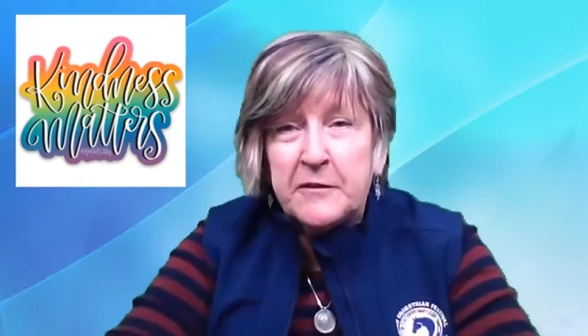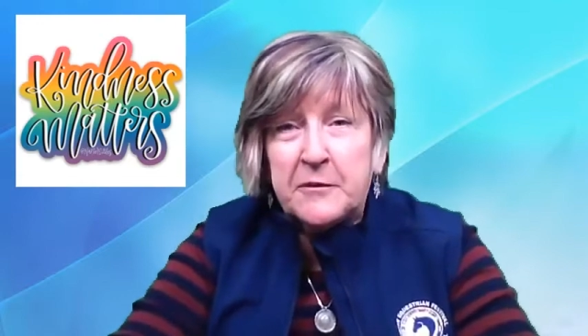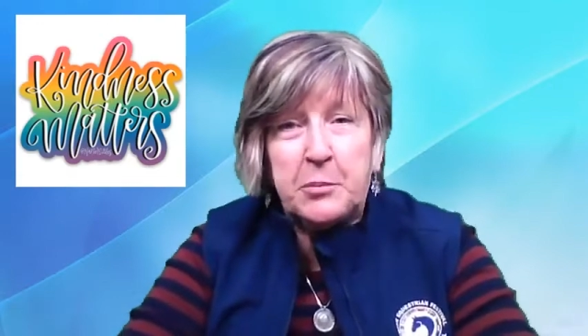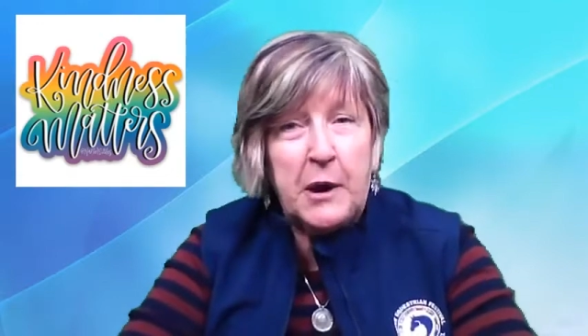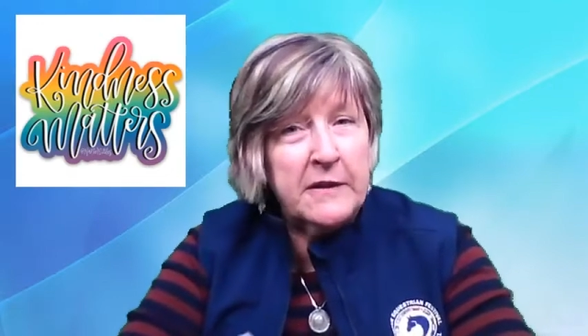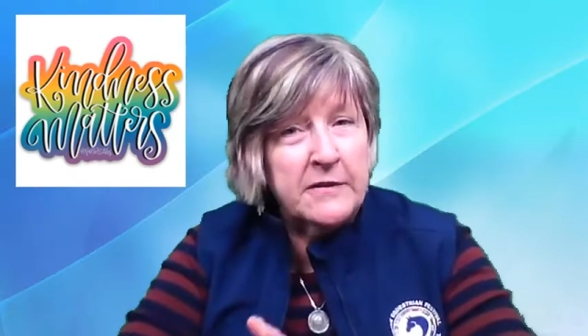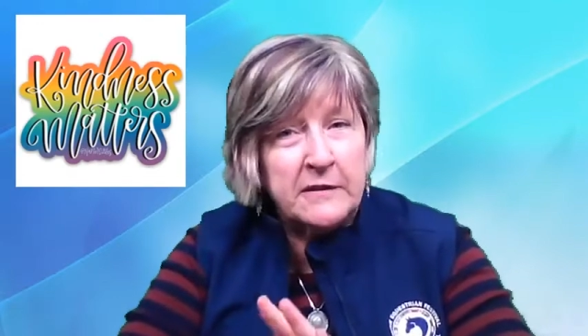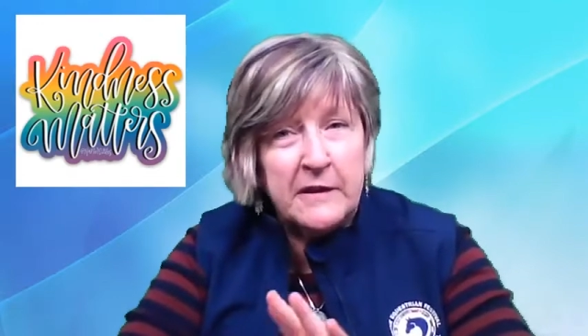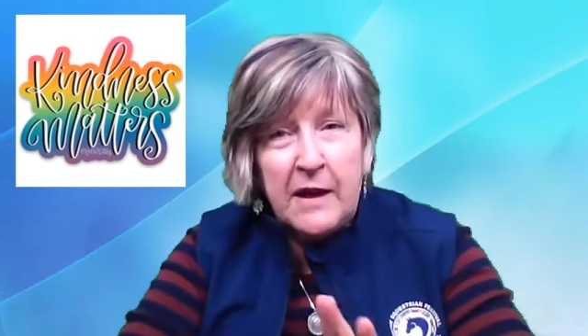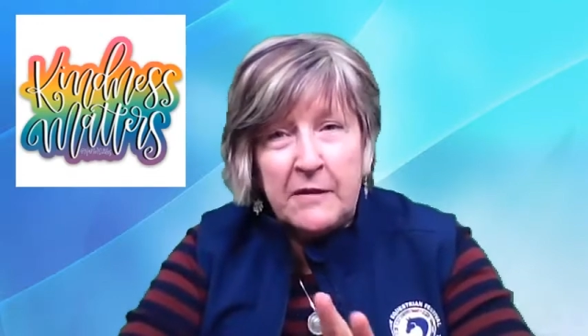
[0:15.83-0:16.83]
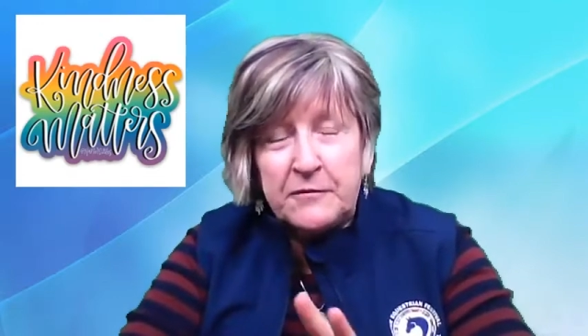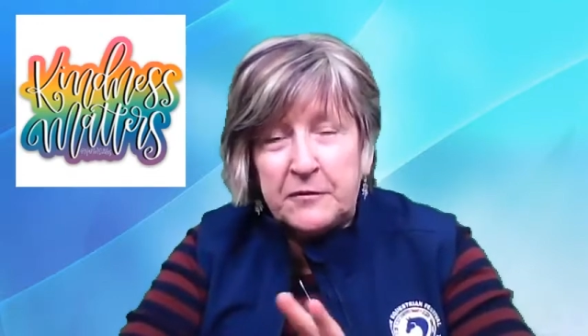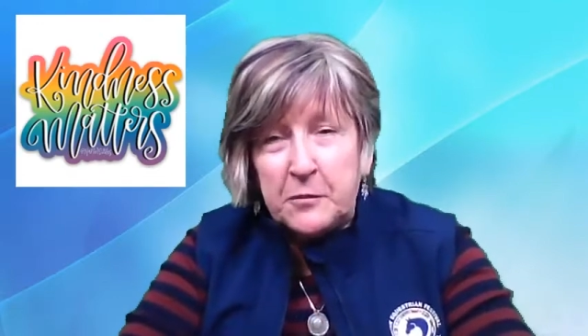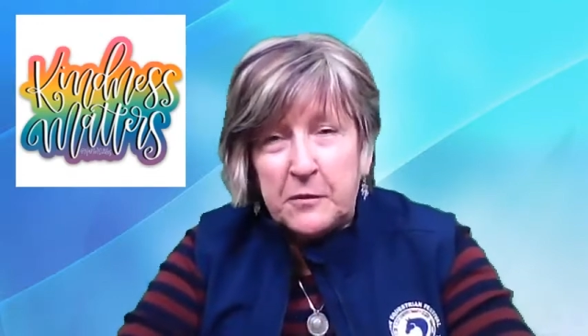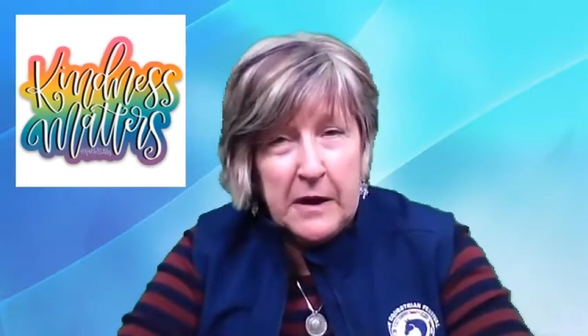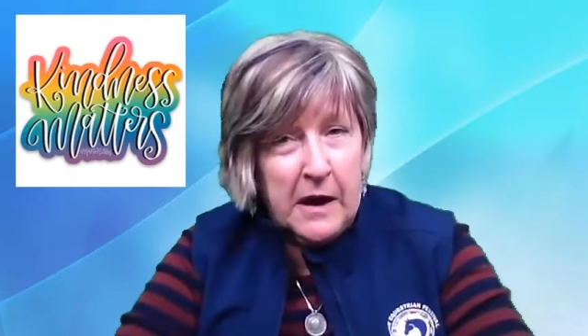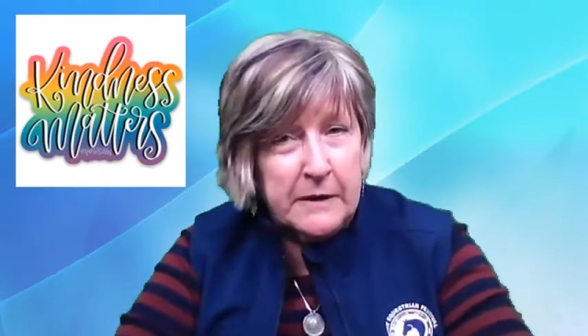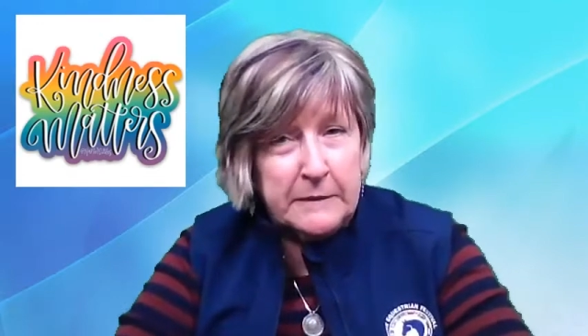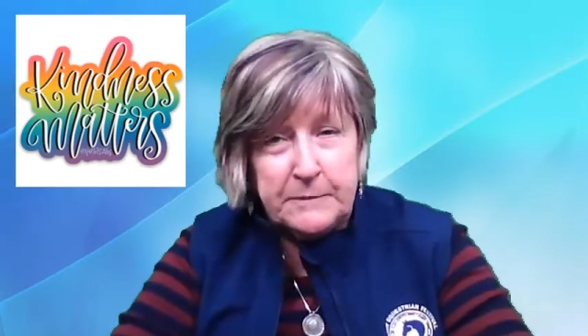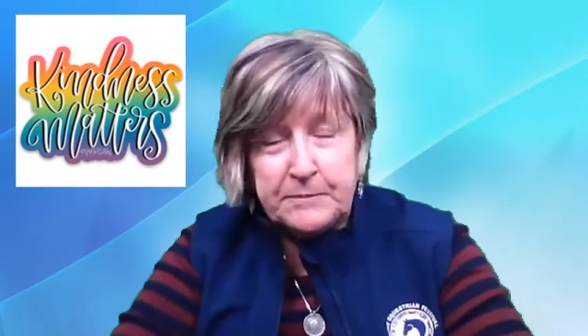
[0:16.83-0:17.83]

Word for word: Spread the Love uh,